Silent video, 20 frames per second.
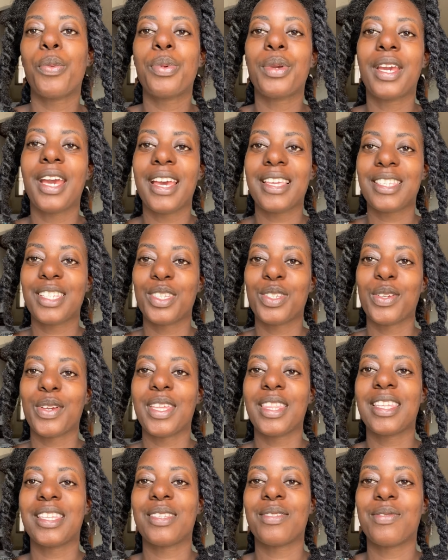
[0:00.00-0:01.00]
you guys
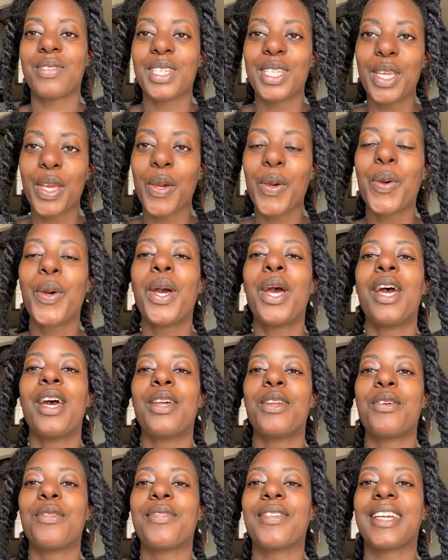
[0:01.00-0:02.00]
enjoyed this video.
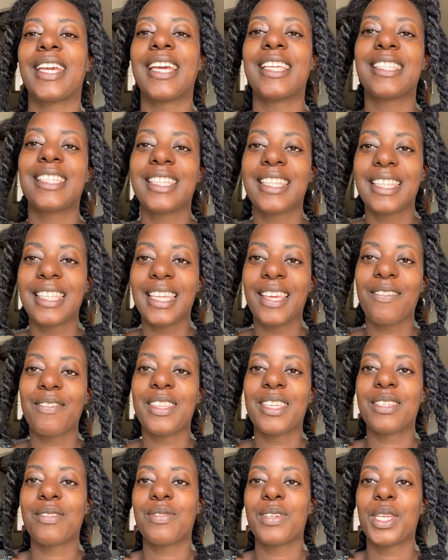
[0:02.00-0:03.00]
Don't forget to give
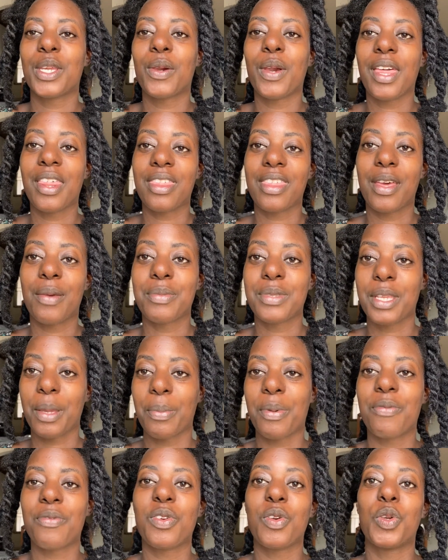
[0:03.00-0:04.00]
this video a thumbs
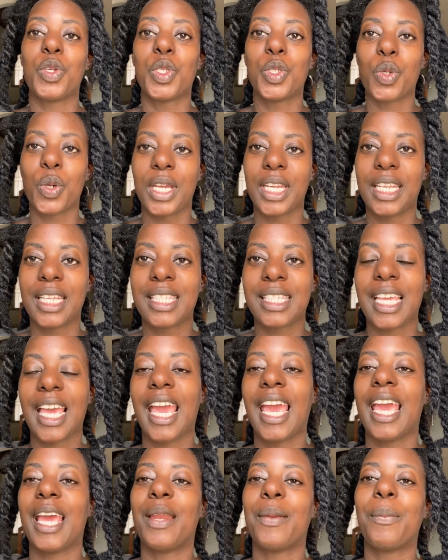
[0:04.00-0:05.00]
up if you enjoyed it,
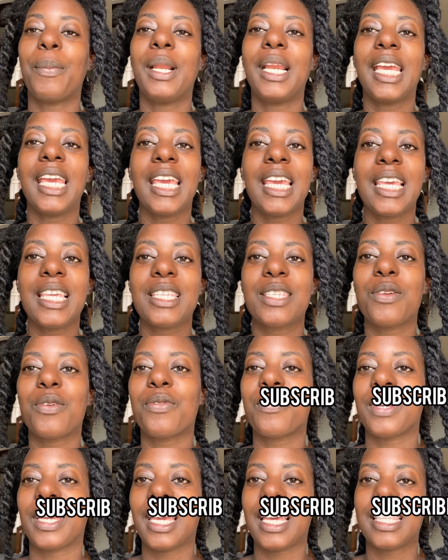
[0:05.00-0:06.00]
and please
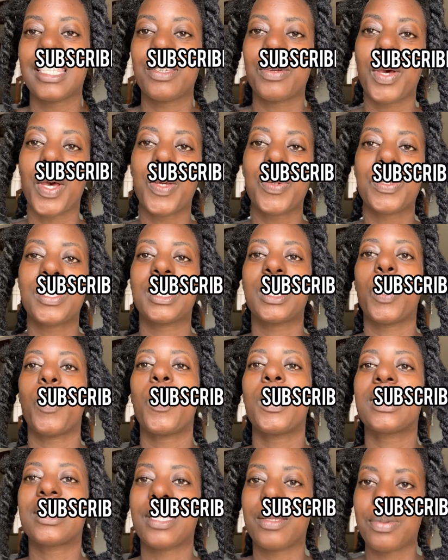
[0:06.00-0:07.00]
don't forget to also
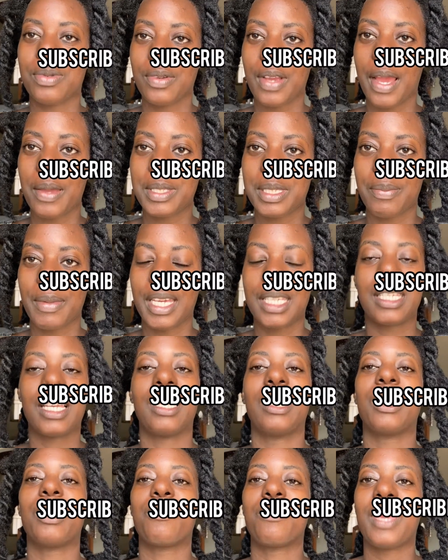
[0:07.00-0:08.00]
subscribe to my
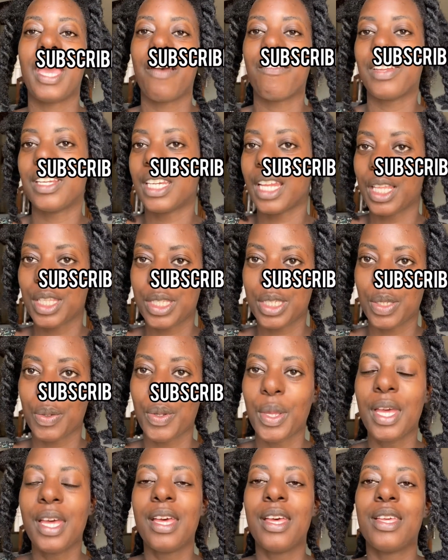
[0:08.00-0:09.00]
channel if you haven't done so.
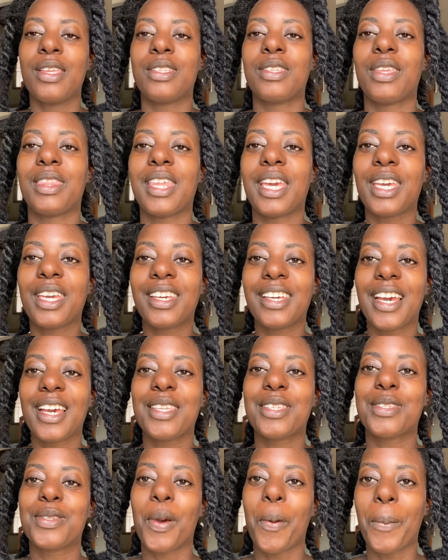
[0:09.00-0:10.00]
So thank you
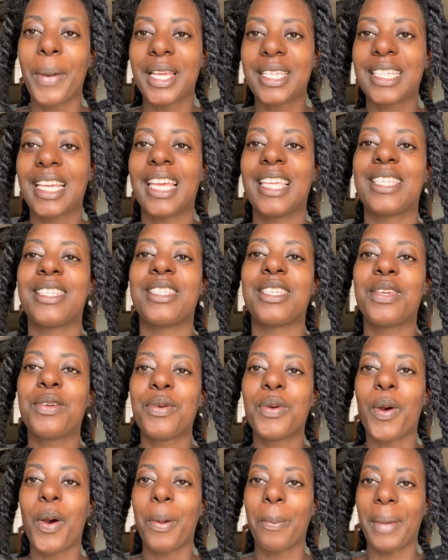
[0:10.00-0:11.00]
guys so much, and see
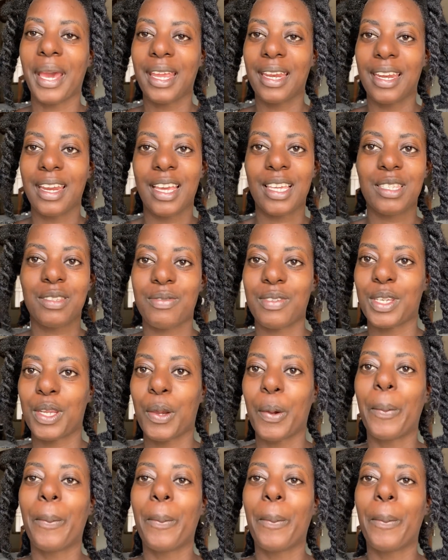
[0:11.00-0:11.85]
you on my next video.